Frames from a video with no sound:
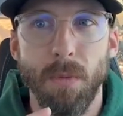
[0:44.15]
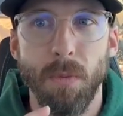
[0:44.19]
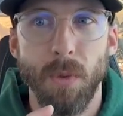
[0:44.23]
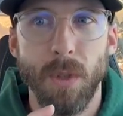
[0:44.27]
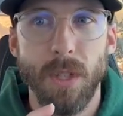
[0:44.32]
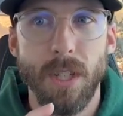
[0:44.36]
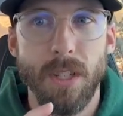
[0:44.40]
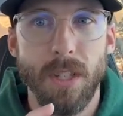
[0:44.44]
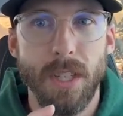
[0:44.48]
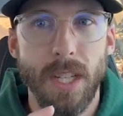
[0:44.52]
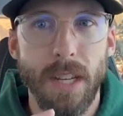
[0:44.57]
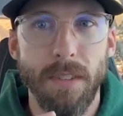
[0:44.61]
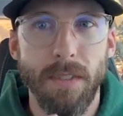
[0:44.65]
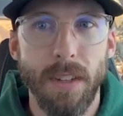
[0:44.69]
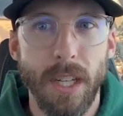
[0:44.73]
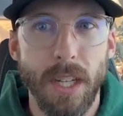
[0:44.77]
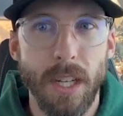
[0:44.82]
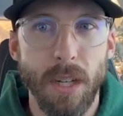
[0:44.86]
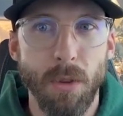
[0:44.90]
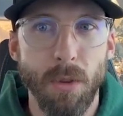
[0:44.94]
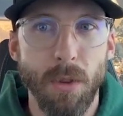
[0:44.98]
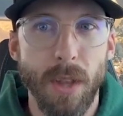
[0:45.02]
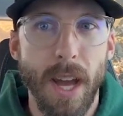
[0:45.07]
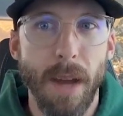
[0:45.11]
which is giving
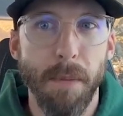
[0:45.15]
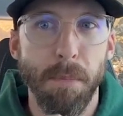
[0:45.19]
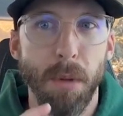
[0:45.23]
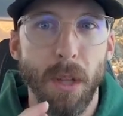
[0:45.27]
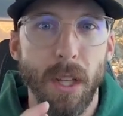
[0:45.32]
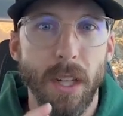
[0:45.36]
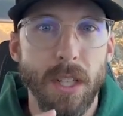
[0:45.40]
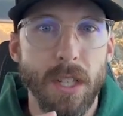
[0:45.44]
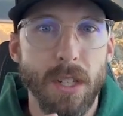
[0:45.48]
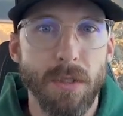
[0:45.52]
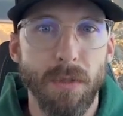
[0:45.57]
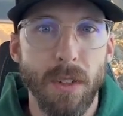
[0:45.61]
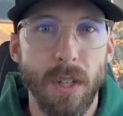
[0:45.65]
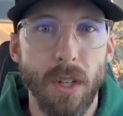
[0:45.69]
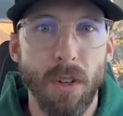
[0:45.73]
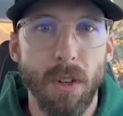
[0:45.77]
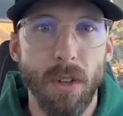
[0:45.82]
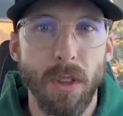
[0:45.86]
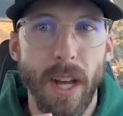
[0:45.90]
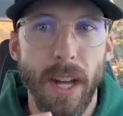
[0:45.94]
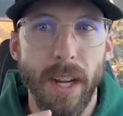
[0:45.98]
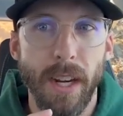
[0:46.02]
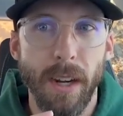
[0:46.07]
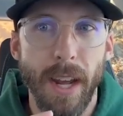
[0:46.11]
you that plush
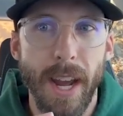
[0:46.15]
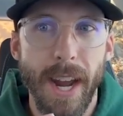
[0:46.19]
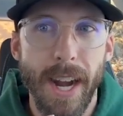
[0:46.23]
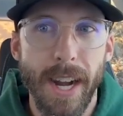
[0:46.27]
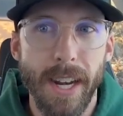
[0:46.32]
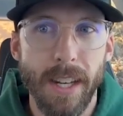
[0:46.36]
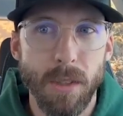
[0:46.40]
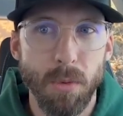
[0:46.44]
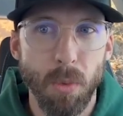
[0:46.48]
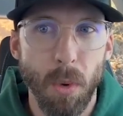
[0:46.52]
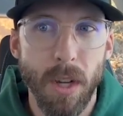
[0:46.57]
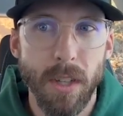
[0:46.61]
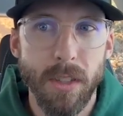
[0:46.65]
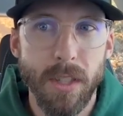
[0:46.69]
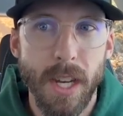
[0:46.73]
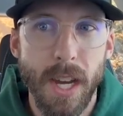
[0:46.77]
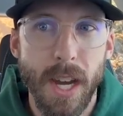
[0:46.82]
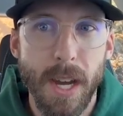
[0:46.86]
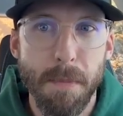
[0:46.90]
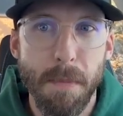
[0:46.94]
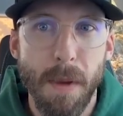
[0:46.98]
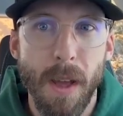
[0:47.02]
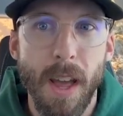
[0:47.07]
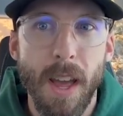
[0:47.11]
feel, that added dwell
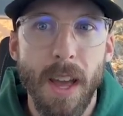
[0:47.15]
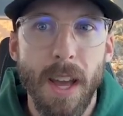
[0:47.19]
time,